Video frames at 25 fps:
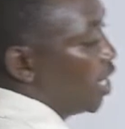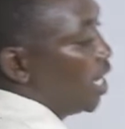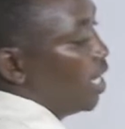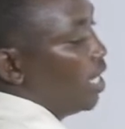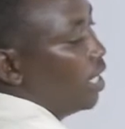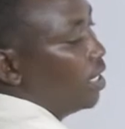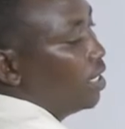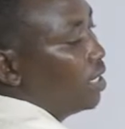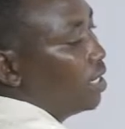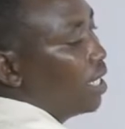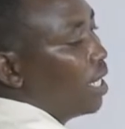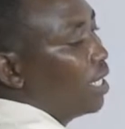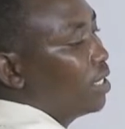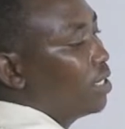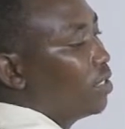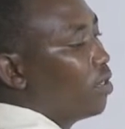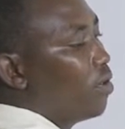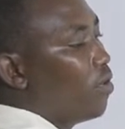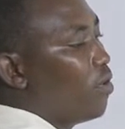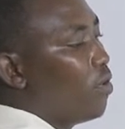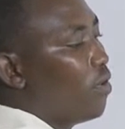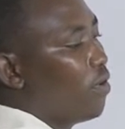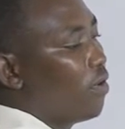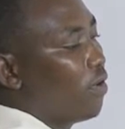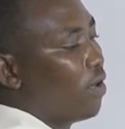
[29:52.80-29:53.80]
the distance
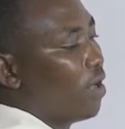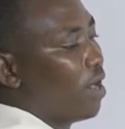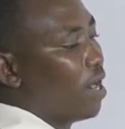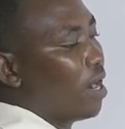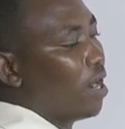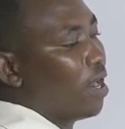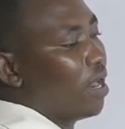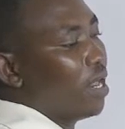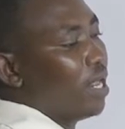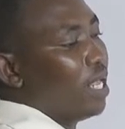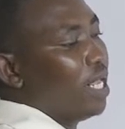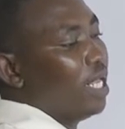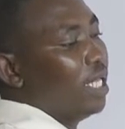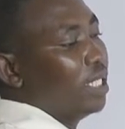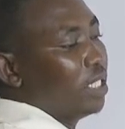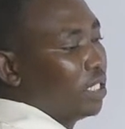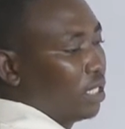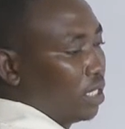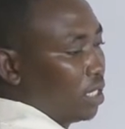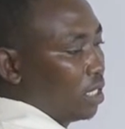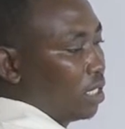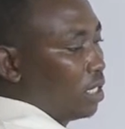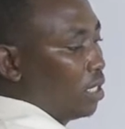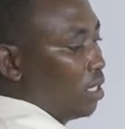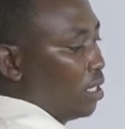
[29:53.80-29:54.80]
or
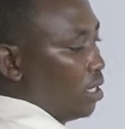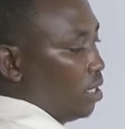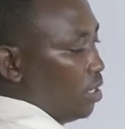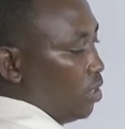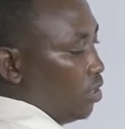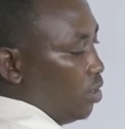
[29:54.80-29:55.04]
east